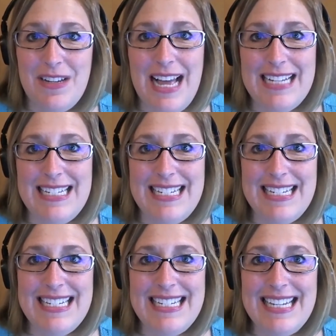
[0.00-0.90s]

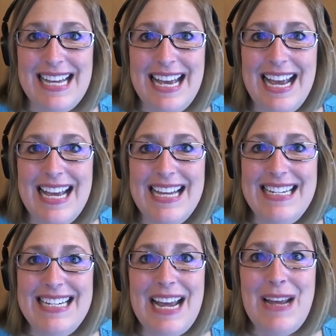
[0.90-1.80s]
Classes.
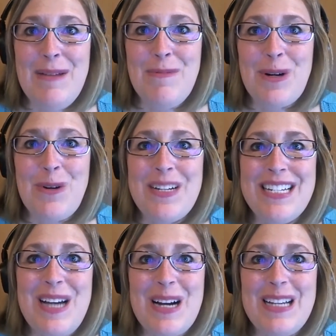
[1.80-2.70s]
Today, we're going to
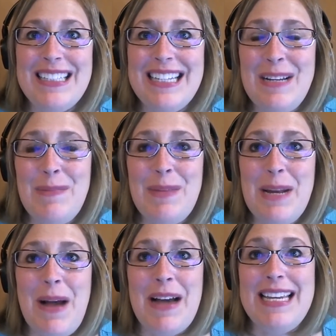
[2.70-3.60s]
talk a little bit
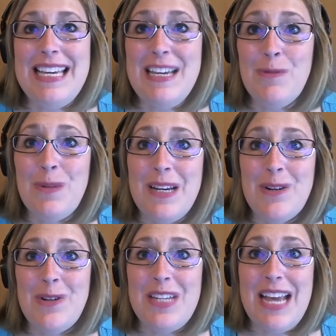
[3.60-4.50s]
about
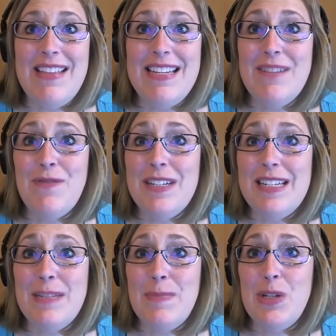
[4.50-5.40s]
e-readers and the
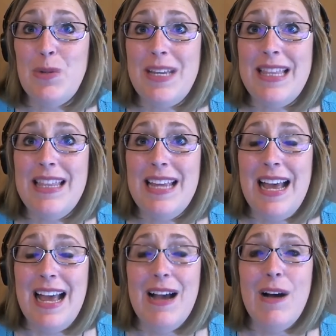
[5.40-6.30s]
differences between
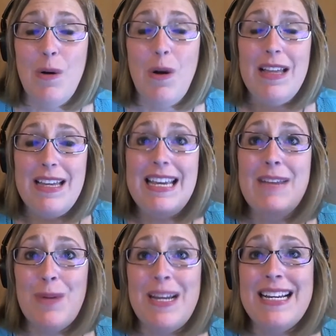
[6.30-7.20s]

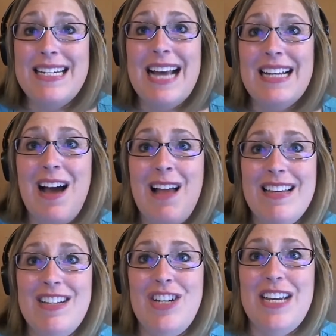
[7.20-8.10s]
e-reading
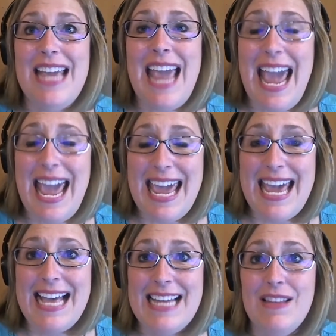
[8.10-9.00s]
technology
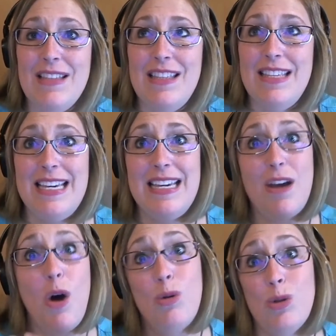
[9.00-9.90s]
and the
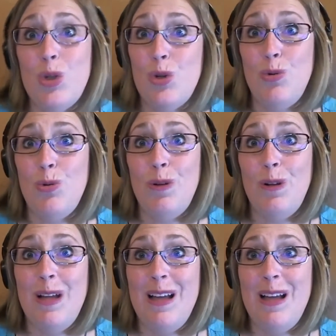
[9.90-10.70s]
old school